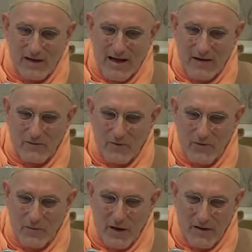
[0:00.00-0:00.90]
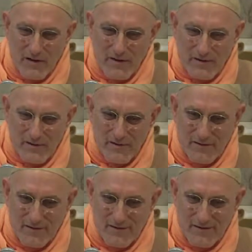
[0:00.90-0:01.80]
And how's that working out
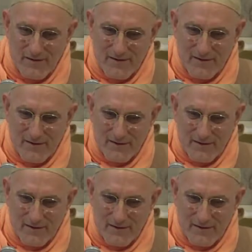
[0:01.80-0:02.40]
for everybody?